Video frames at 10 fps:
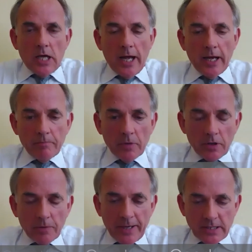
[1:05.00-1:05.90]

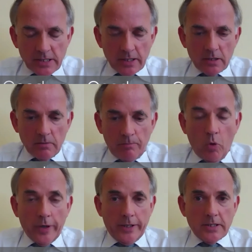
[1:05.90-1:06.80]
The basic
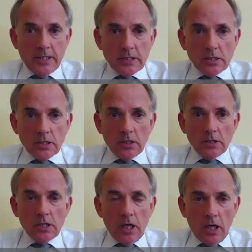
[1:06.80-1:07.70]
point is that
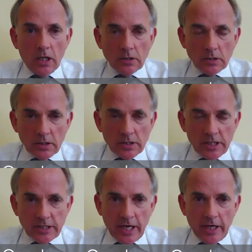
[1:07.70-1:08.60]
under the
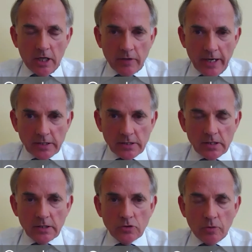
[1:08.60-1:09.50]
CJRS,
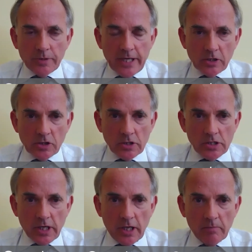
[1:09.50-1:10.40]
the job retention
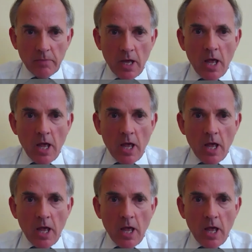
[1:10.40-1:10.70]
scheme,